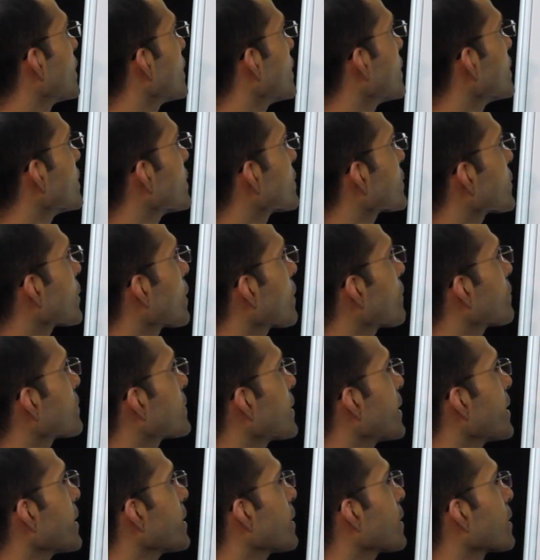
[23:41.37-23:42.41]
Instead of
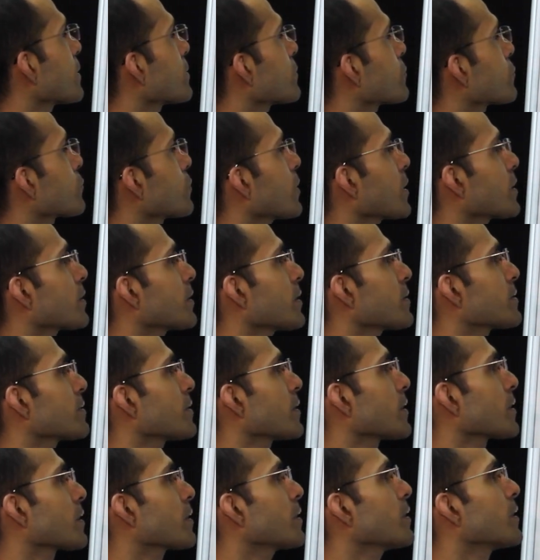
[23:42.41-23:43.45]
saying construct a
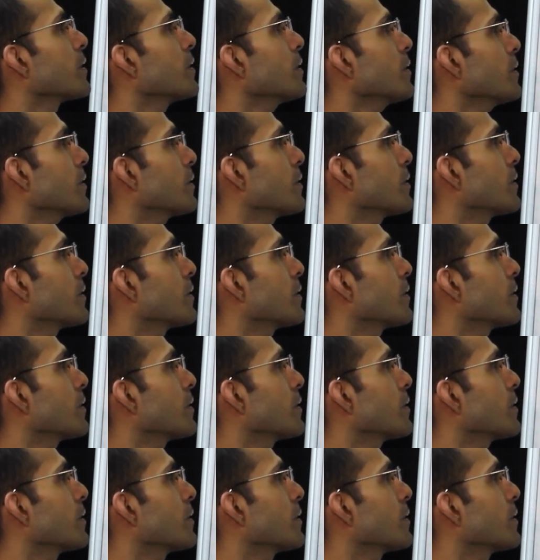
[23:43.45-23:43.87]
circle